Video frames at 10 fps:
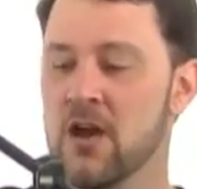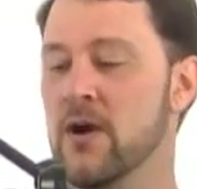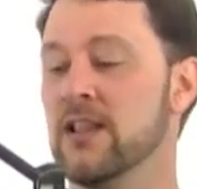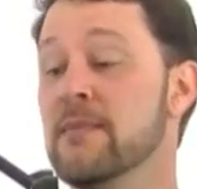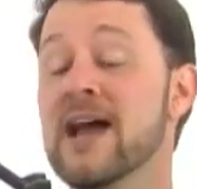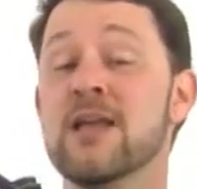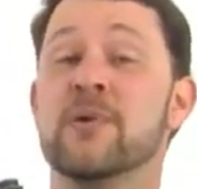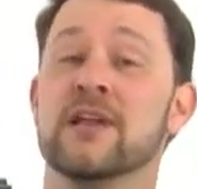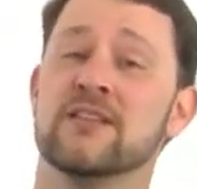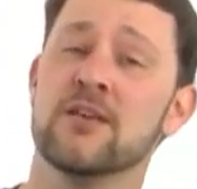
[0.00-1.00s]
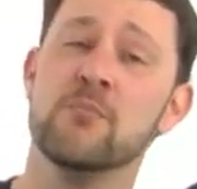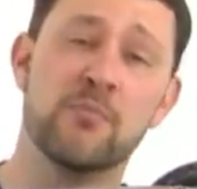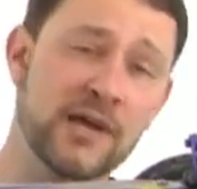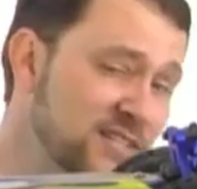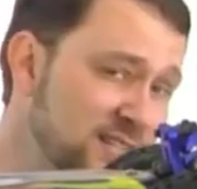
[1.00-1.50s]
Well, in my opinion, the
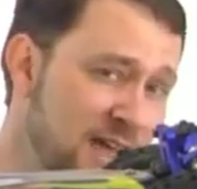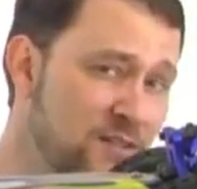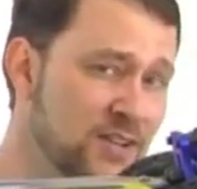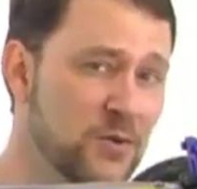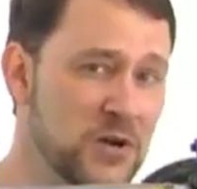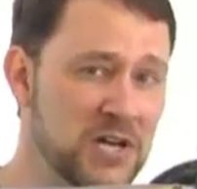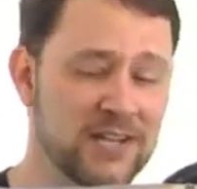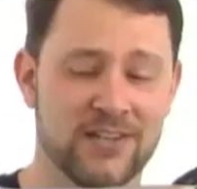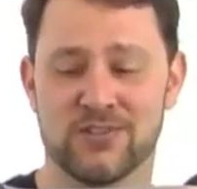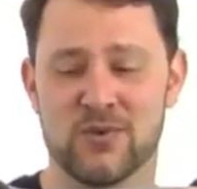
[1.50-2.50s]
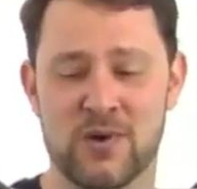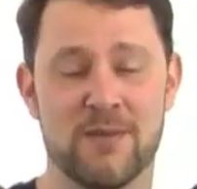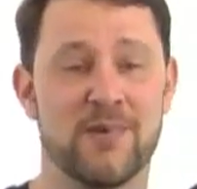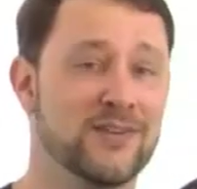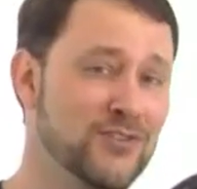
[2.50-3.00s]
best sounding one is the
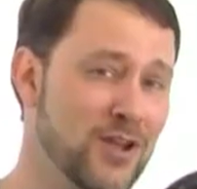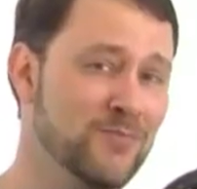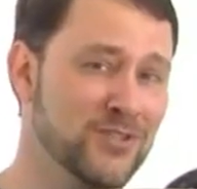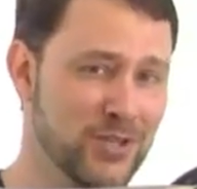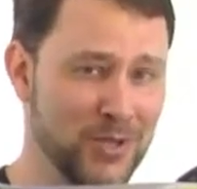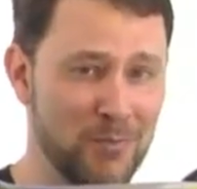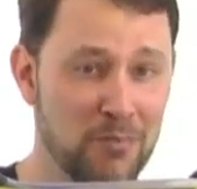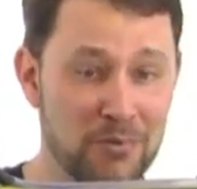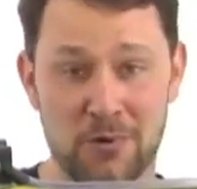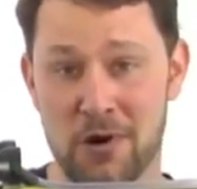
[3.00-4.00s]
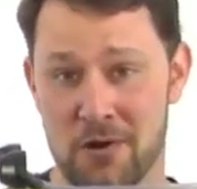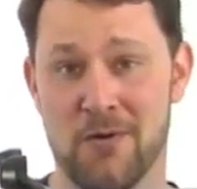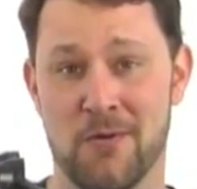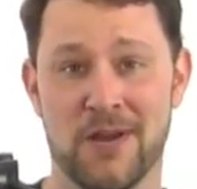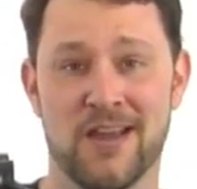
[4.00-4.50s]
Rampage MT Pro.